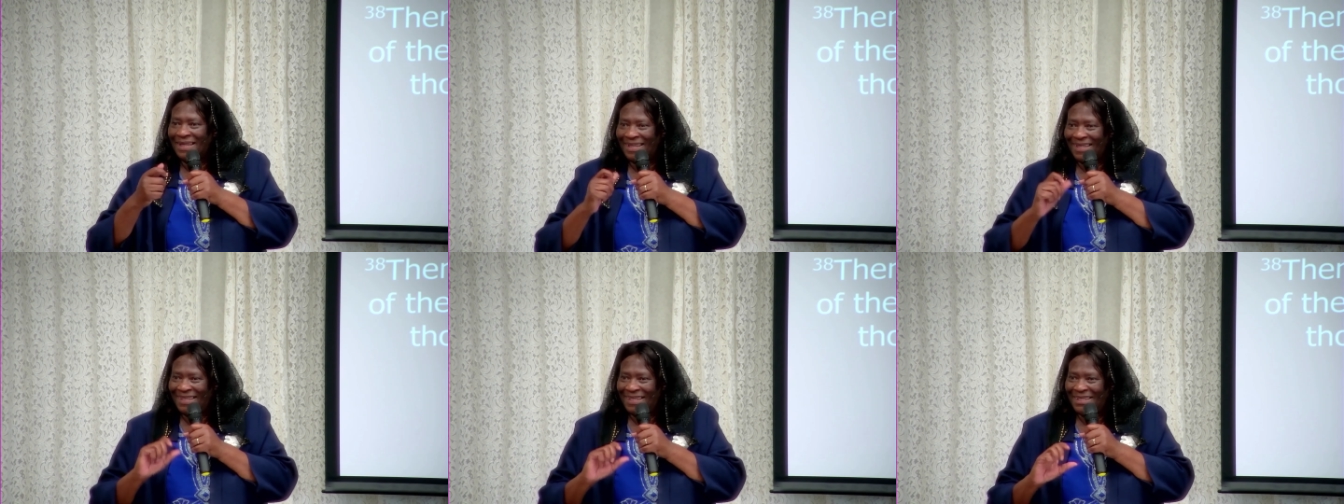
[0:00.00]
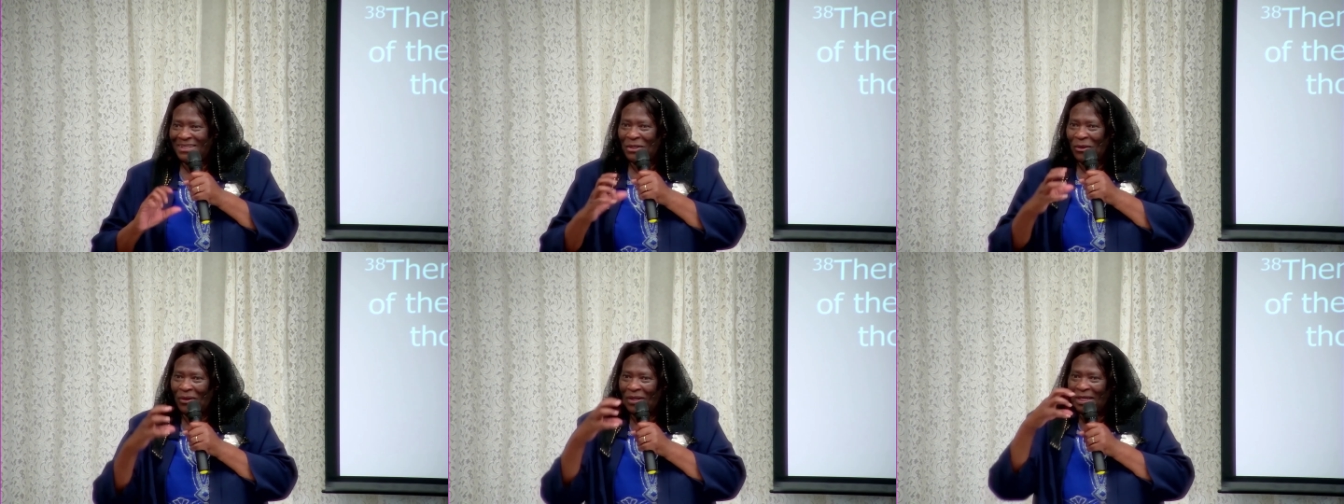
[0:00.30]
you
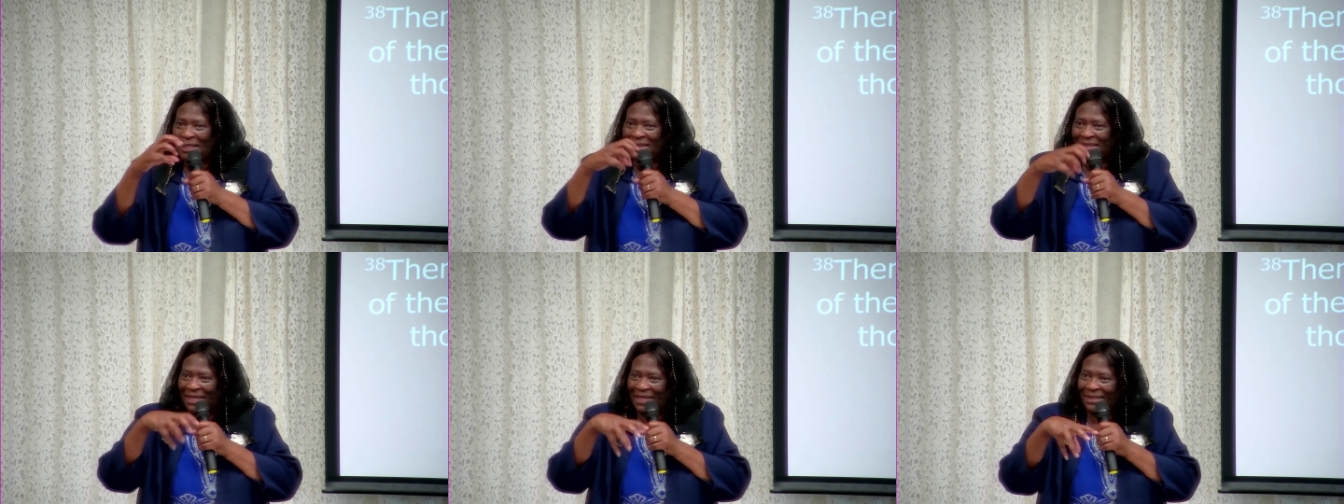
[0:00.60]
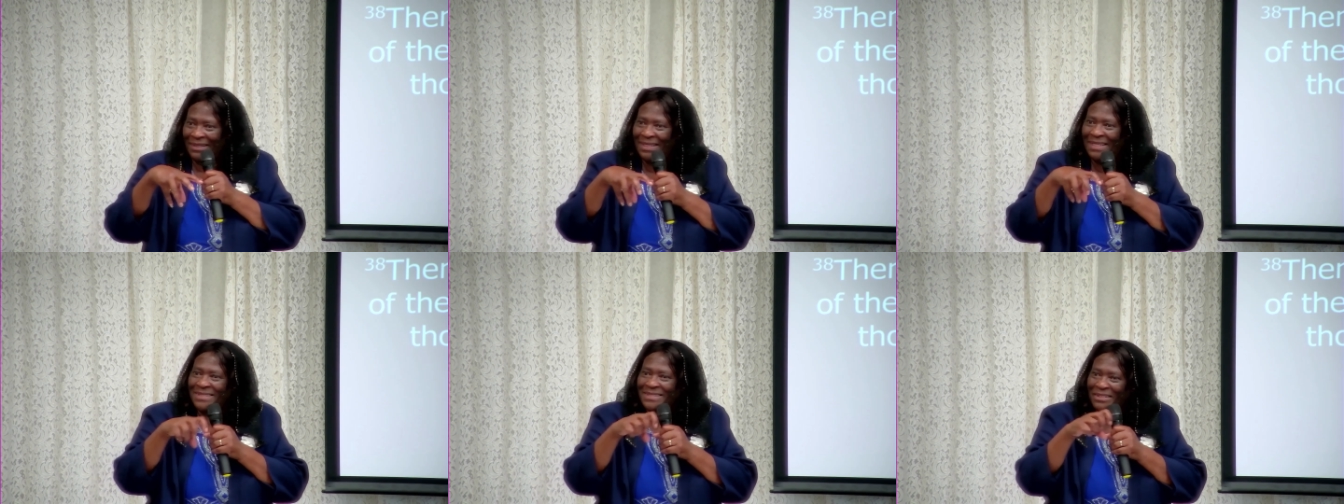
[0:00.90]
know, the
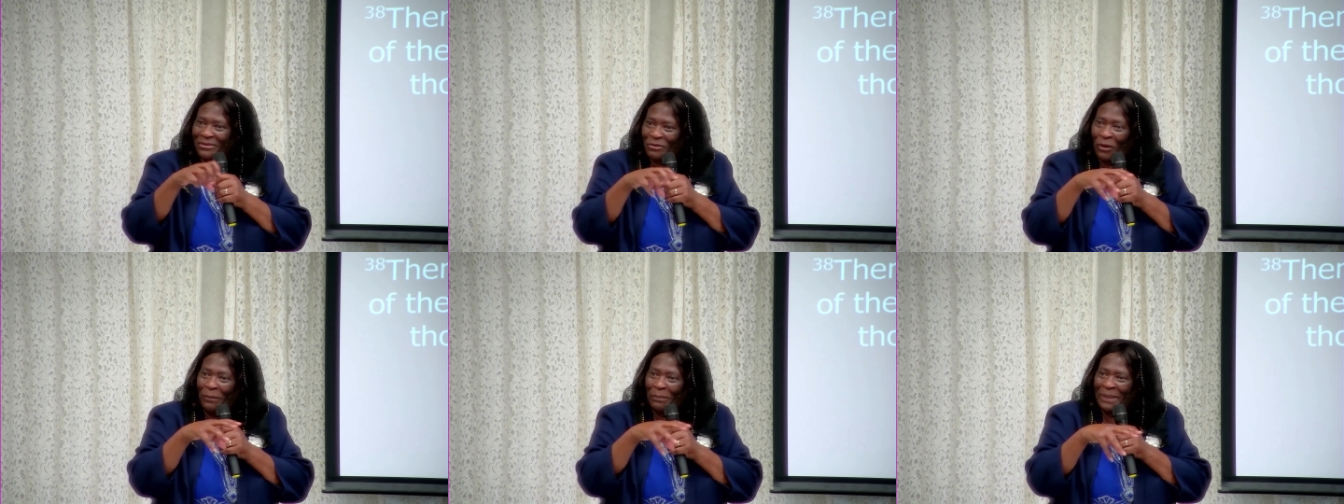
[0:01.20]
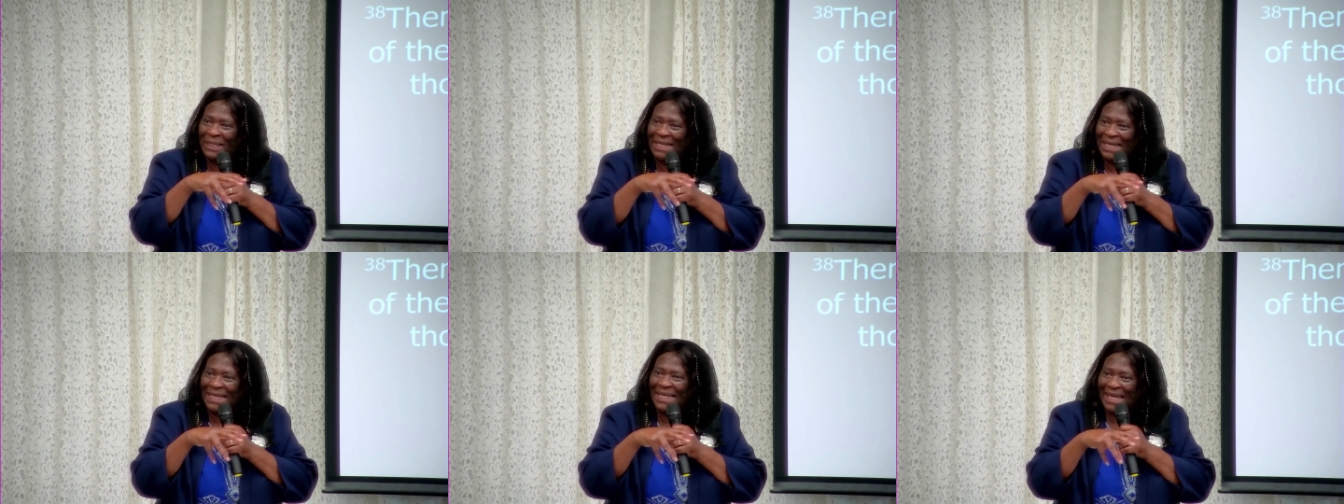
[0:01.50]
onions have got
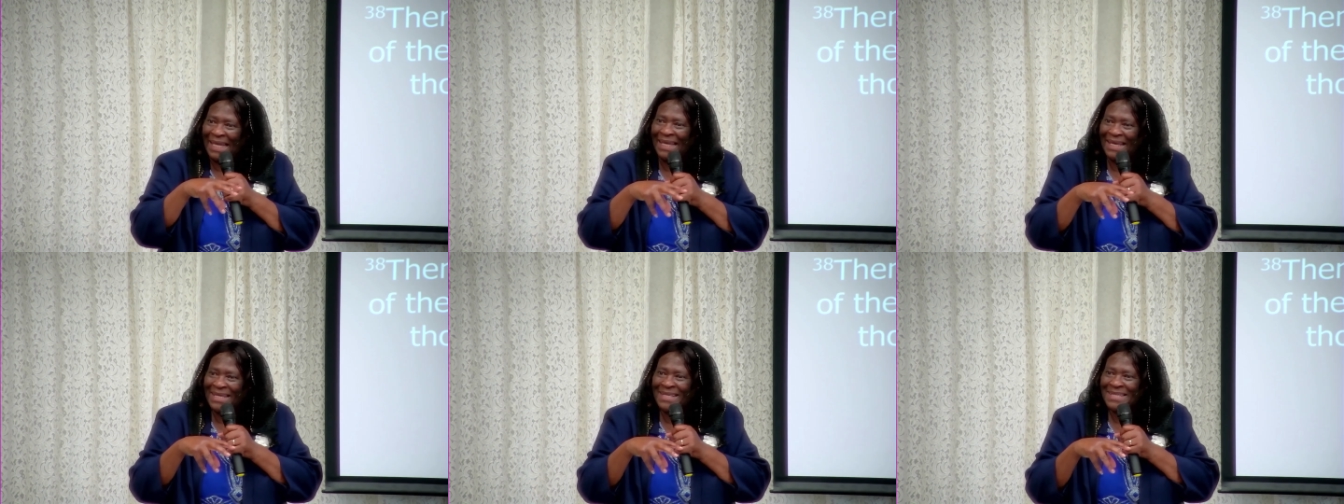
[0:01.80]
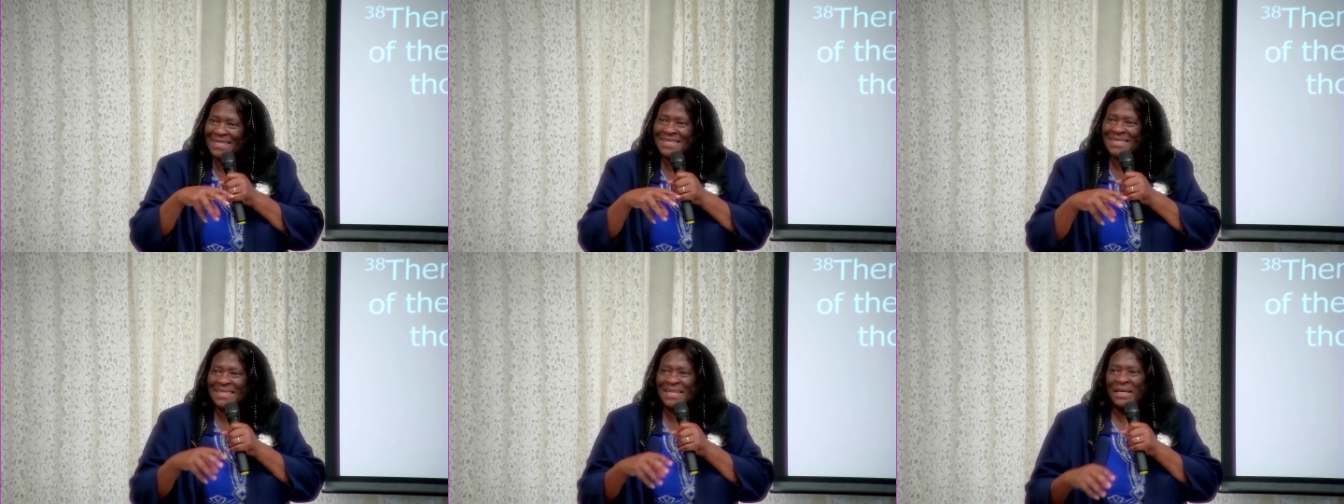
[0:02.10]
many
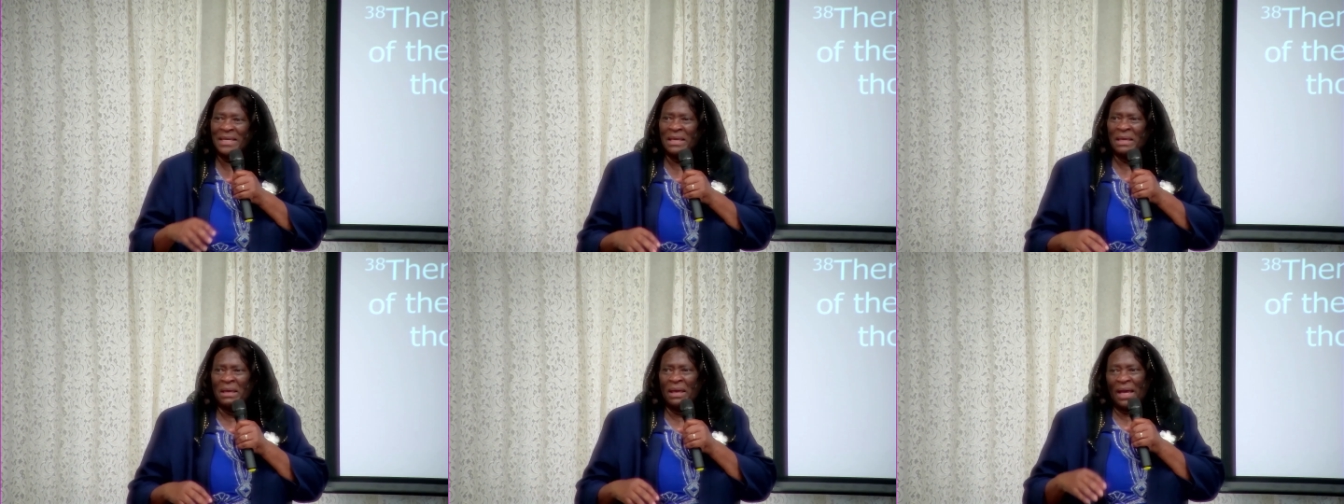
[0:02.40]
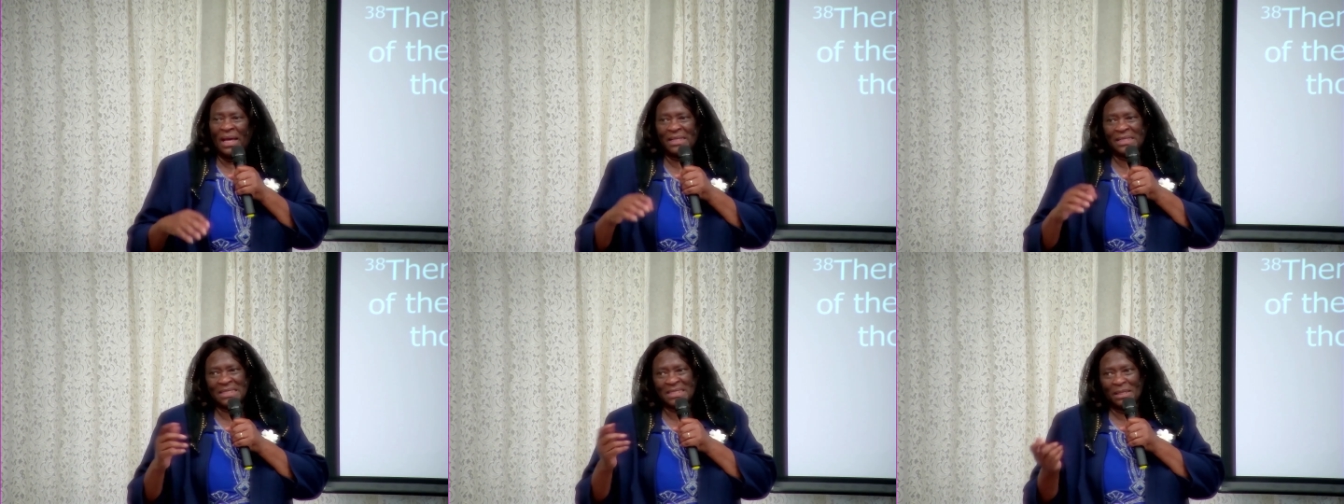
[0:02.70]
layers,
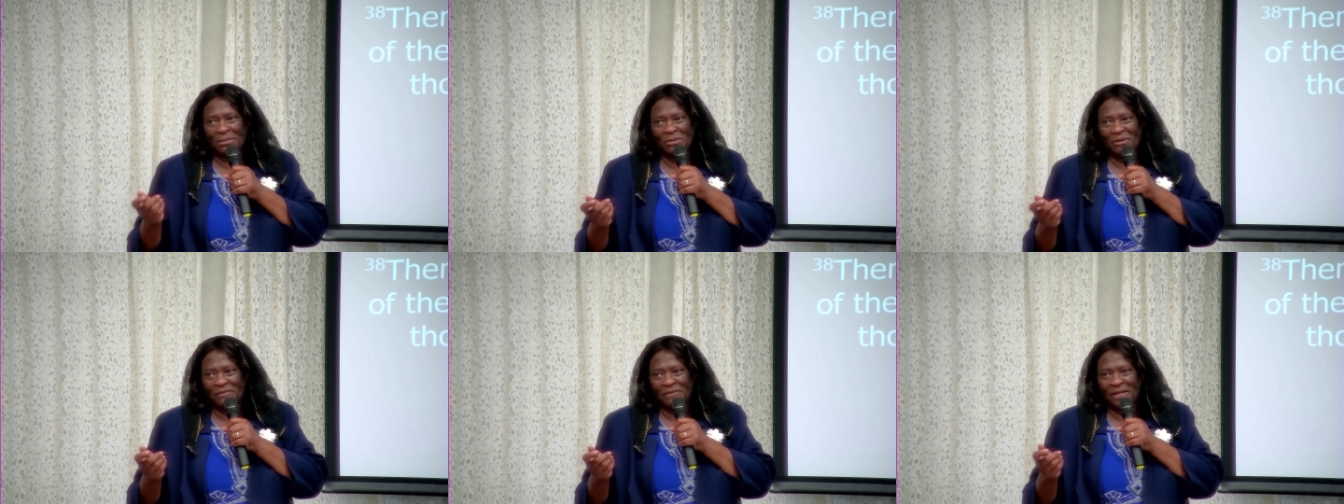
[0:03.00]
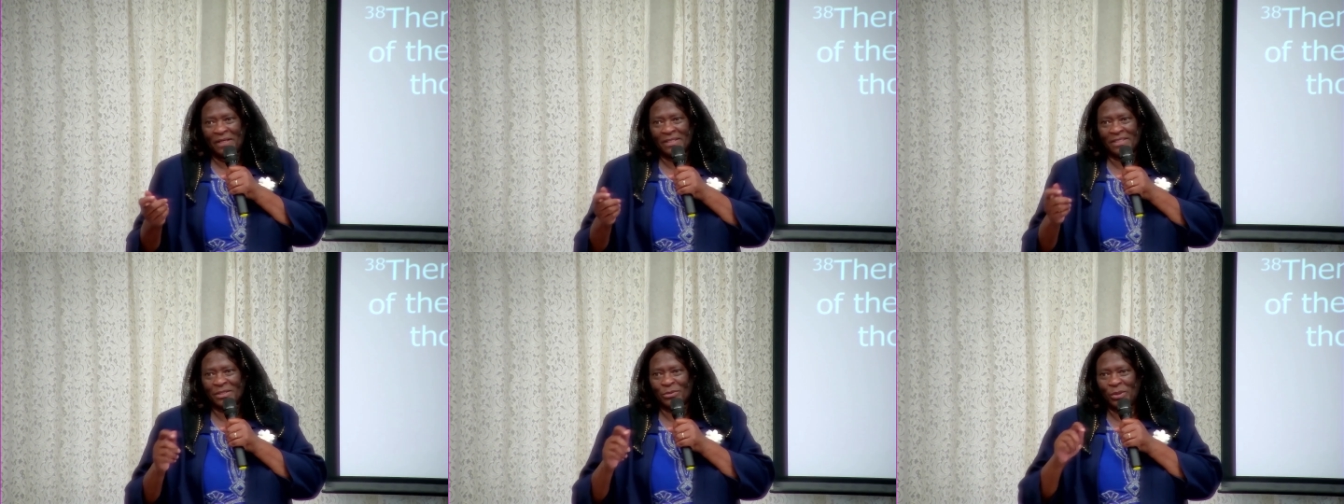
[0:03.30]
and some of
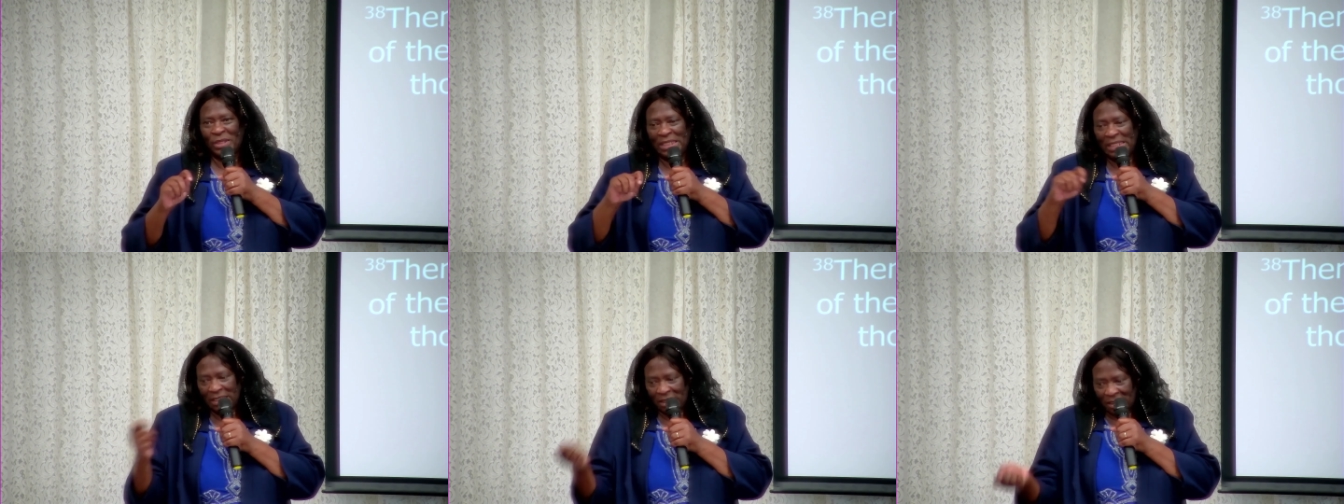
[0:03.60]
us, we need